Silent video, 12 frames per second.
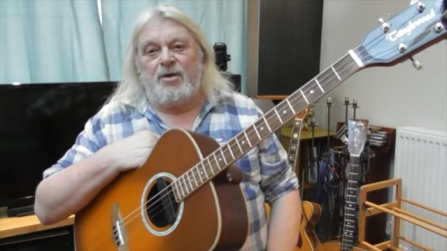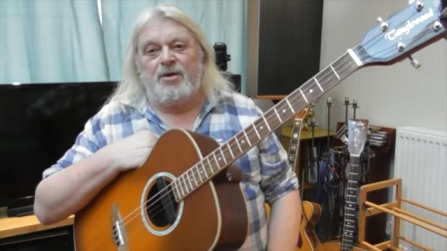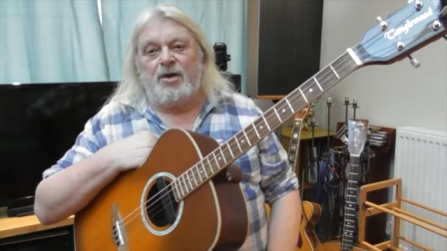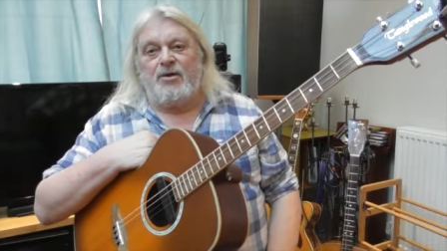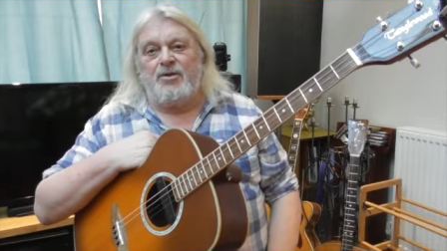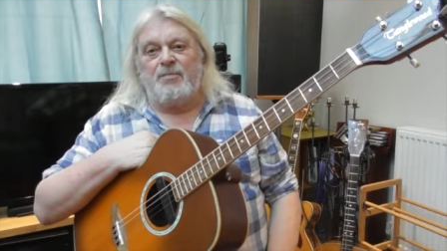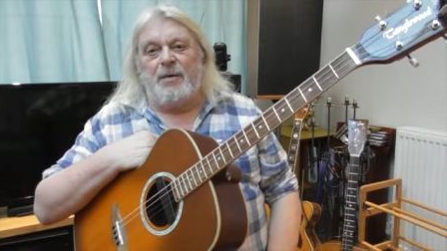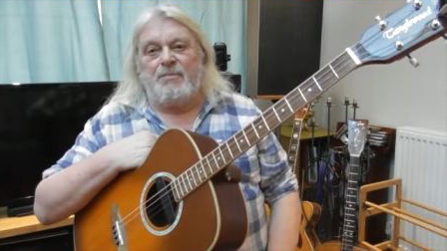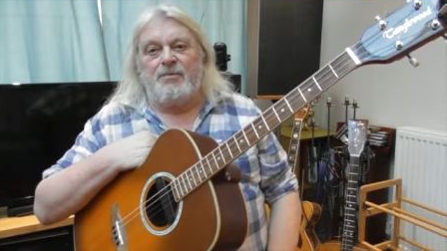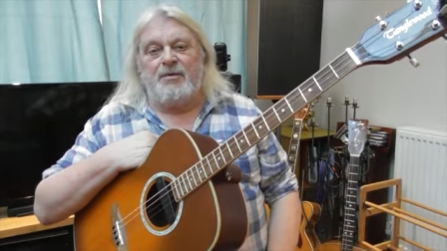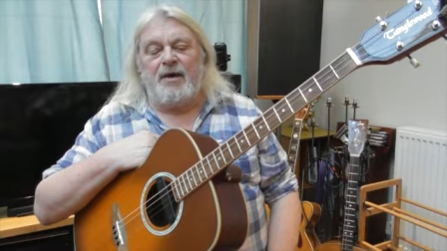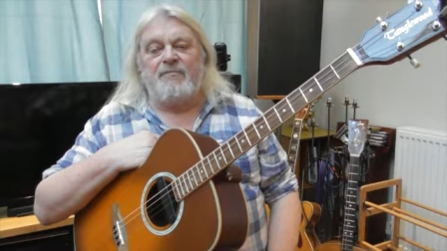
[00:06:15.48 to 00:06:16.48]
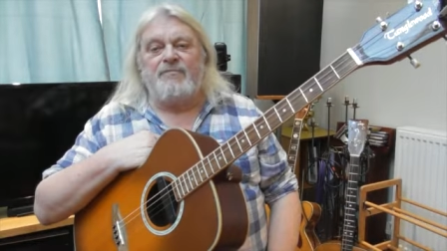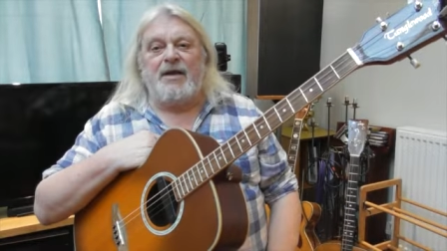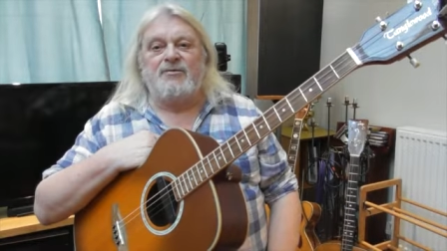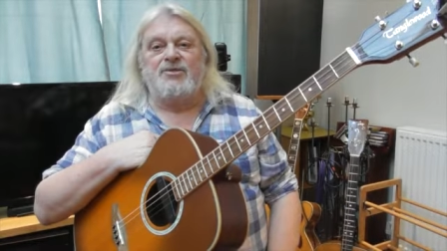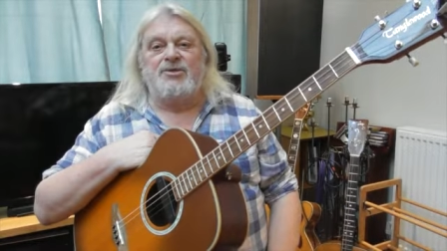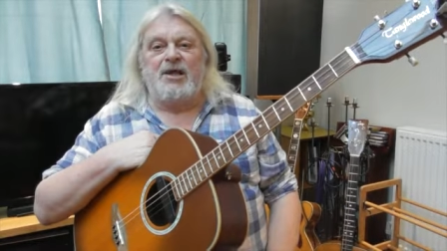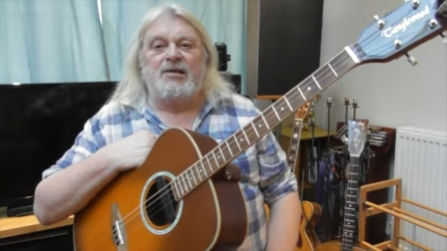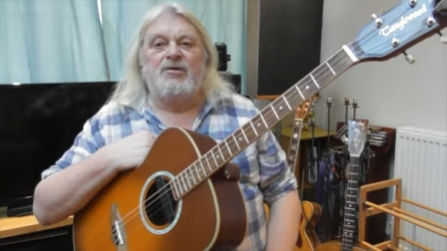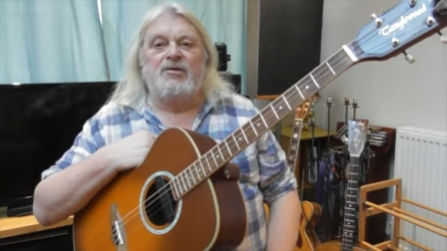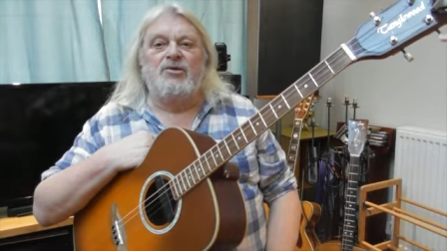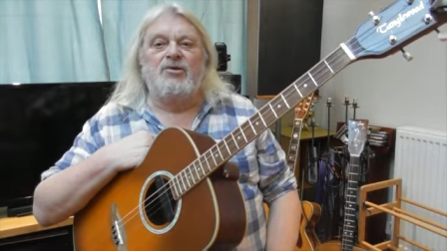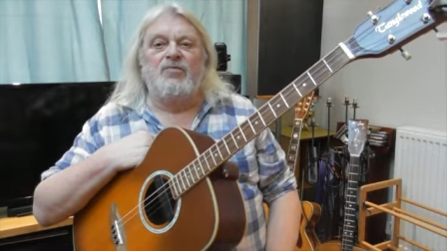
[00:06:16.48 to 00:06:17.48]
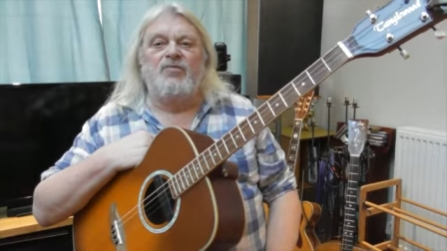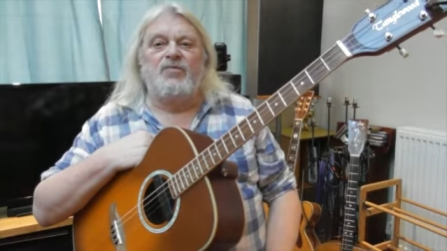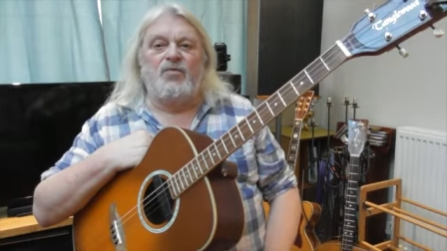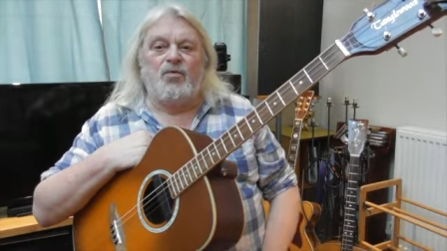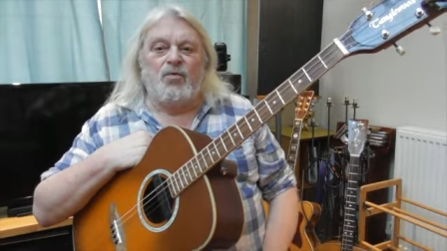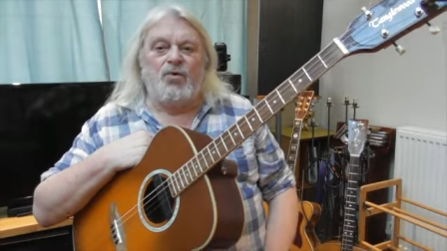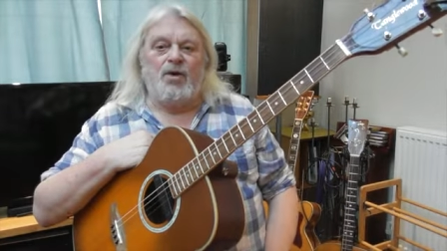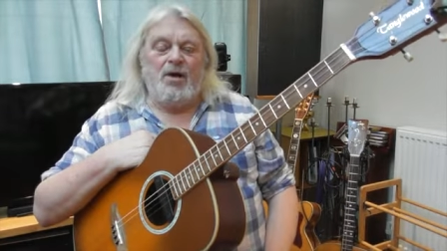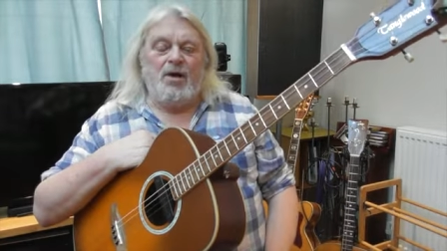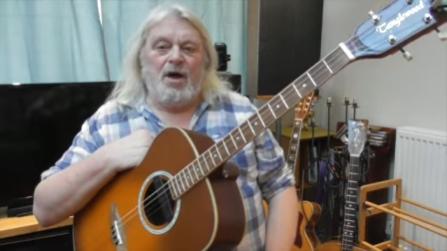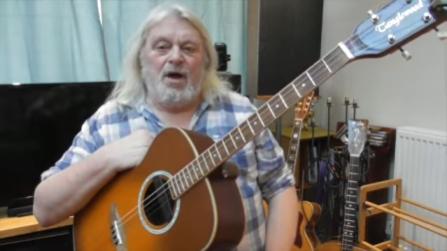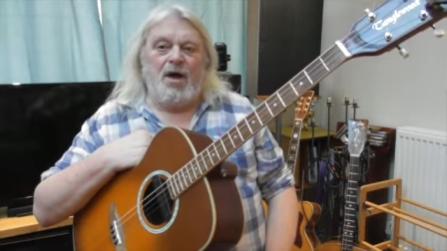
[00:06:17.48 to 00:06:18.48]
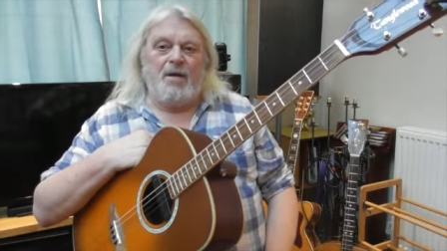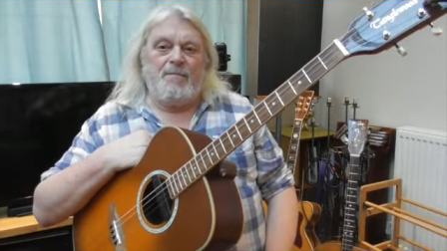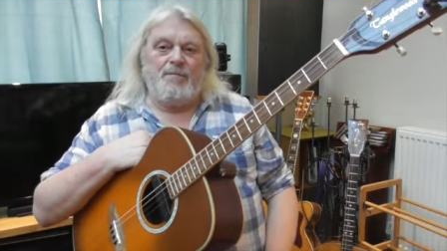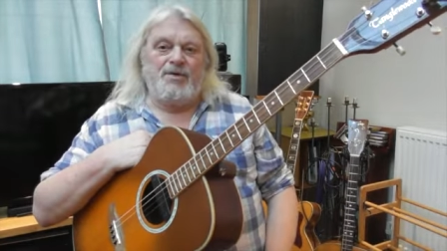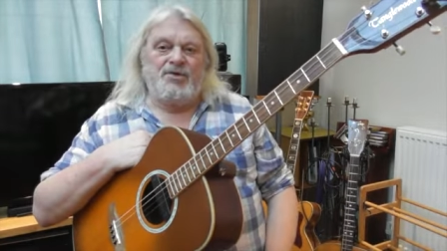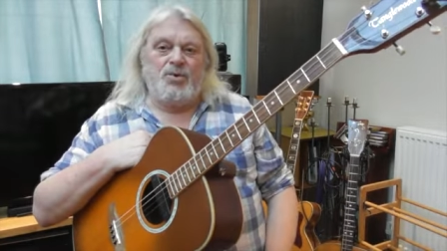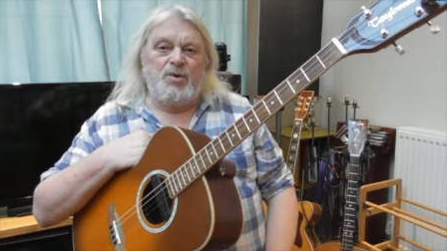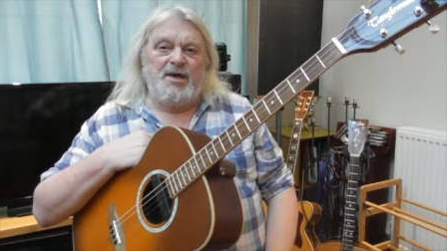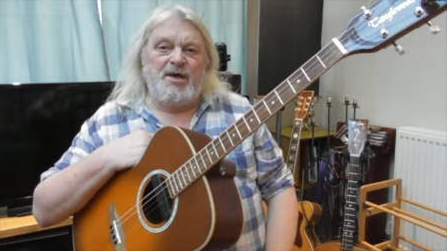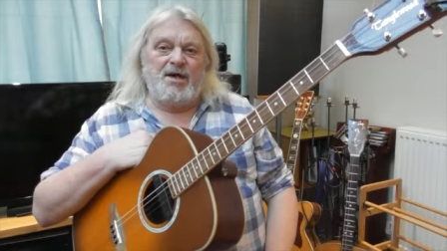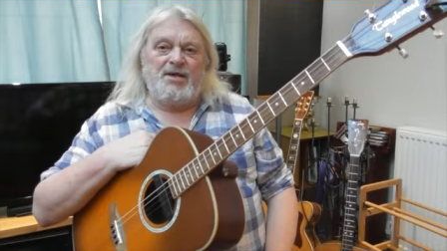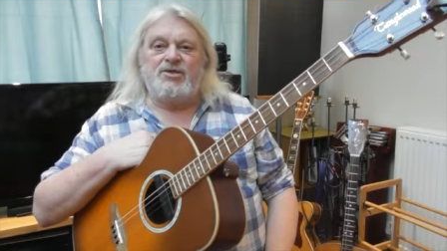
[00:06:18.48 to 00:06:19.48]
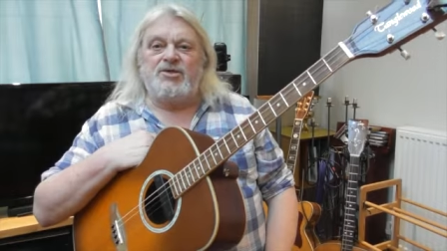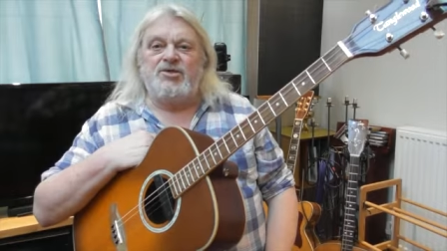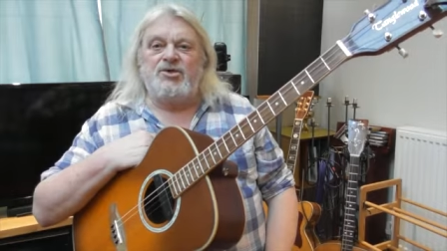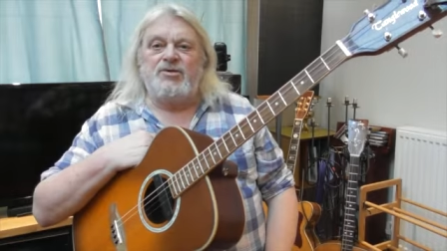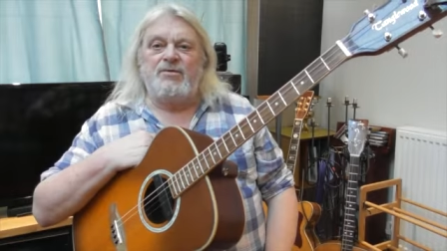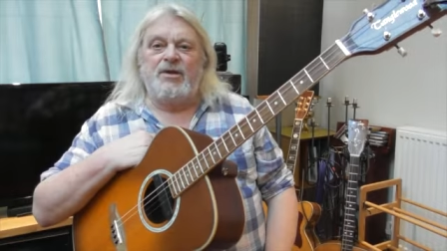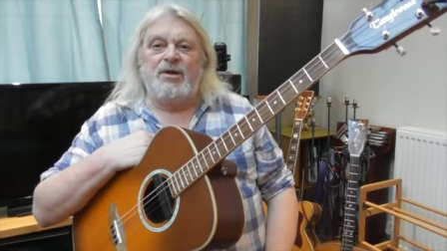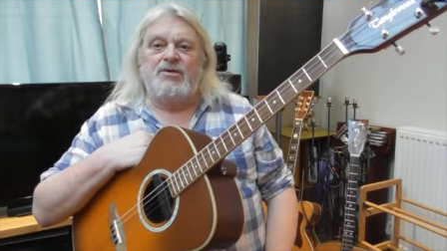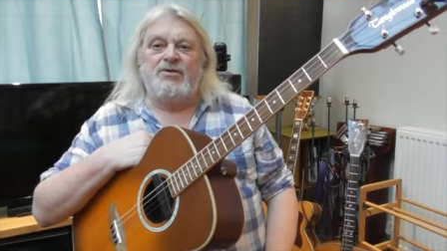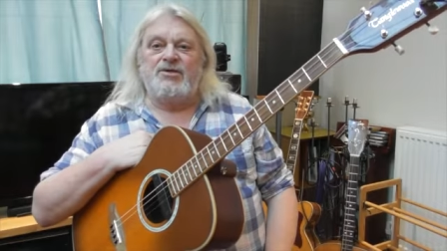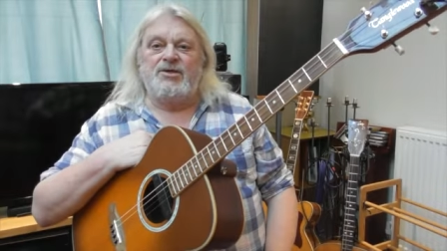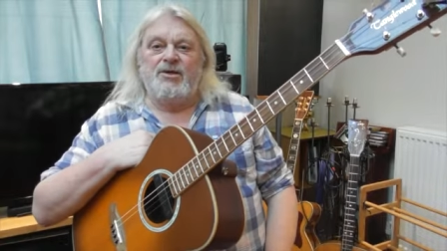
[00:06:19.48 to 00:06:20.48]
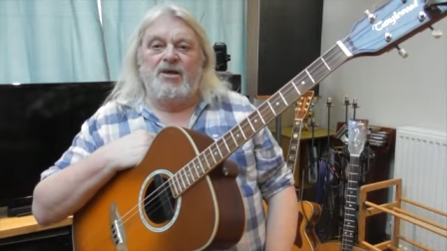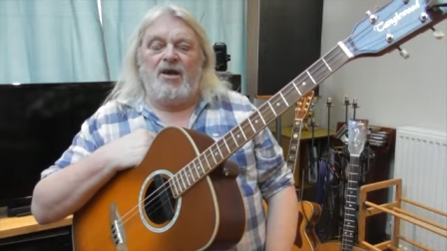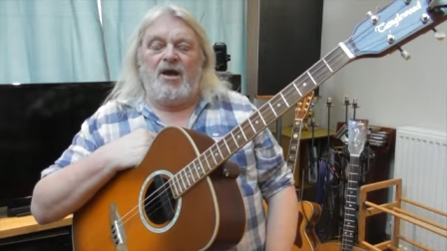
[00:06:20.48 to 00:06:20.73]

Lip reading: But I think a lot of people have now settled for bouzouki-ish tunings,